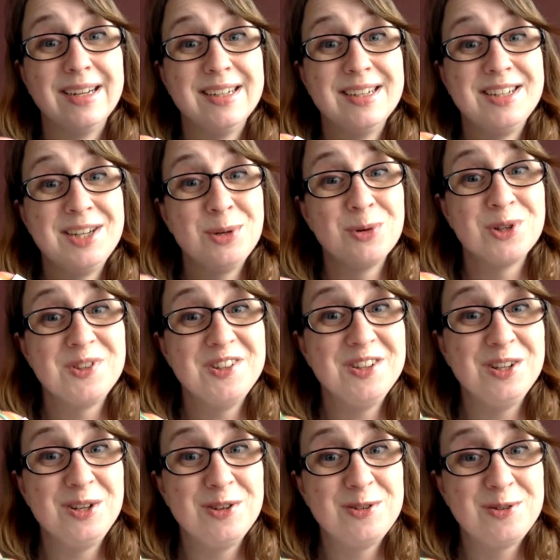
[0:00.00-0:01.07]
she was in
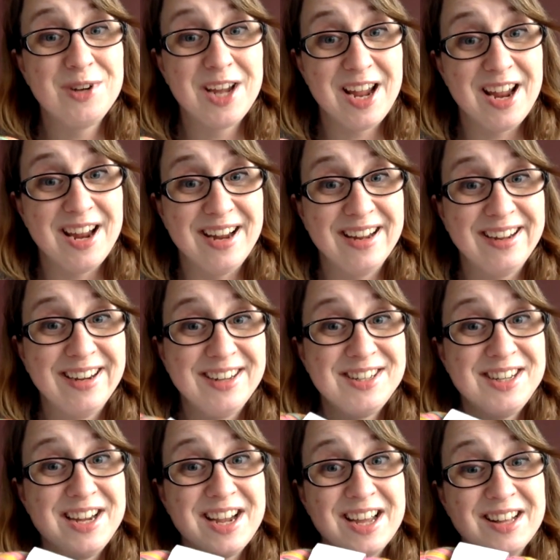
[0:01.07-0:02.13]
the UK and
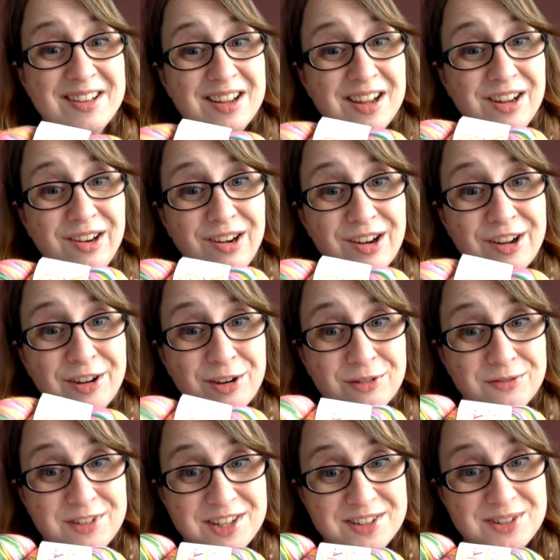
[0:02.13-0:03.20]
she had a lot
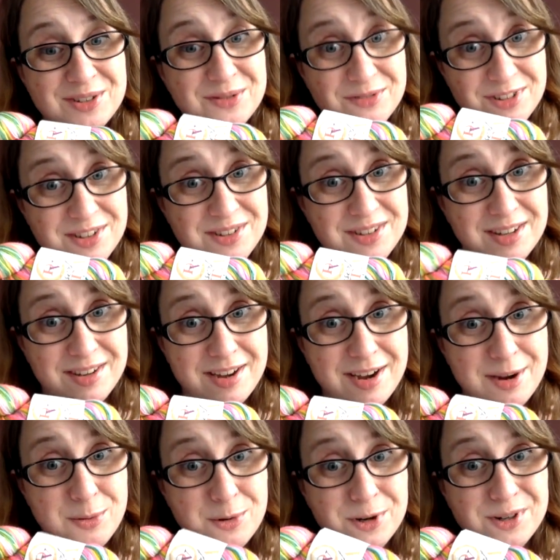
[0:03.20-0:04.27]
of Desert Vista
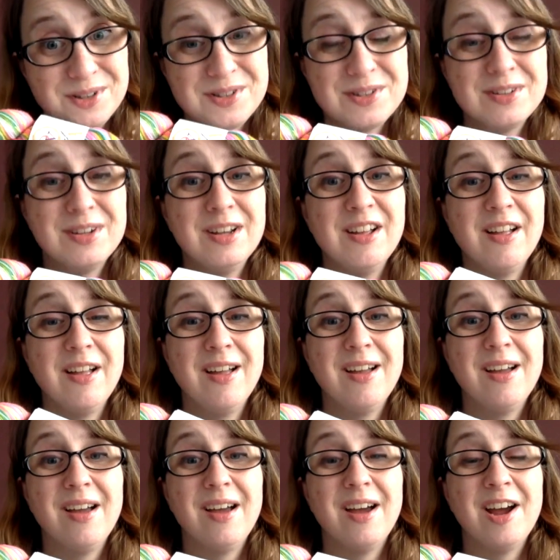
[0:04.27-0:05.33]
dye works,
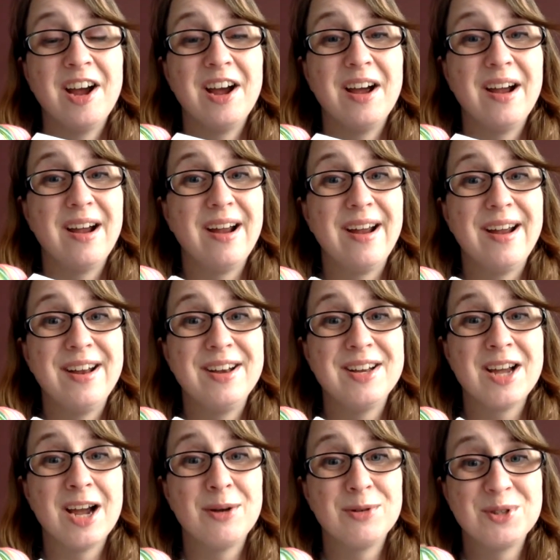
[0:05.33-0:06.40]

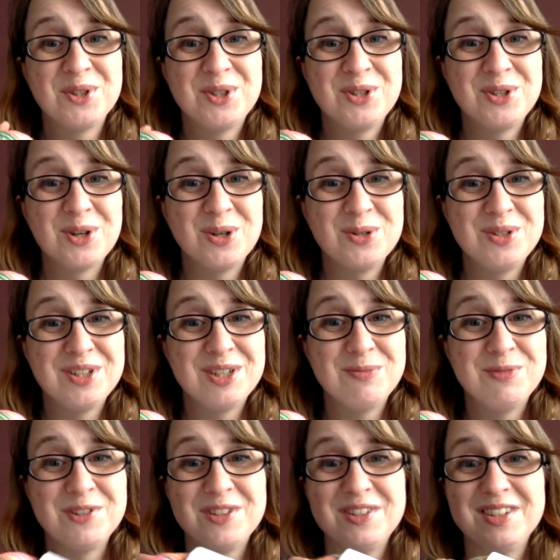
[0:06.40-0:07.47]
and I was so
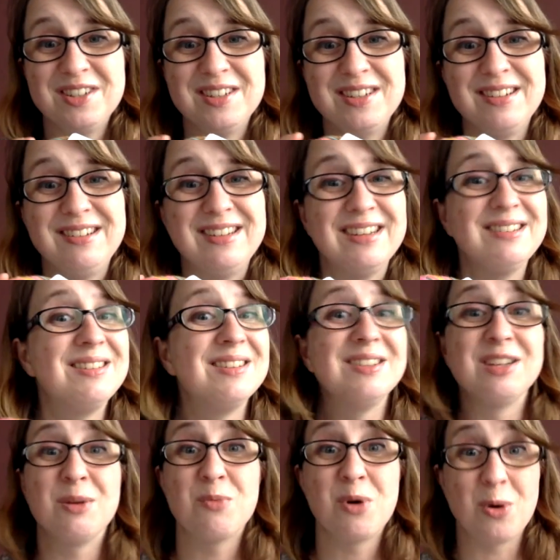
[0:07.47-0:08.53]
tempted in
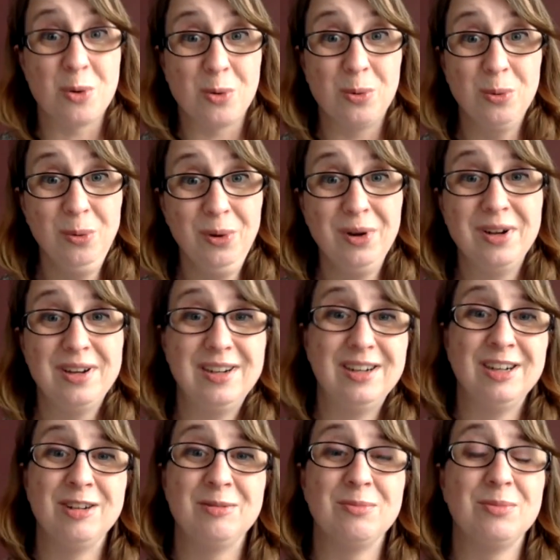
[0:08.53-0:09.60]
getting them all,
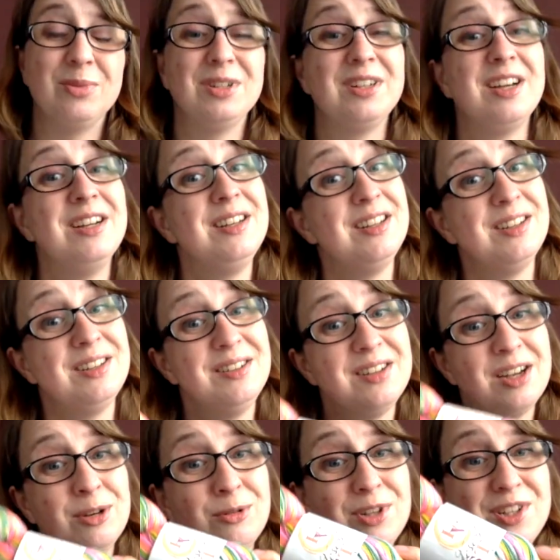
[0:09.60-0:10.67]
but I
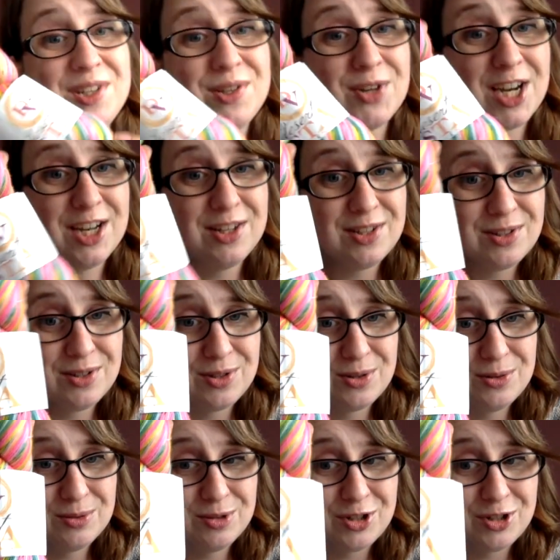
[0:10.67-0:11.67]
didn't. I restrained to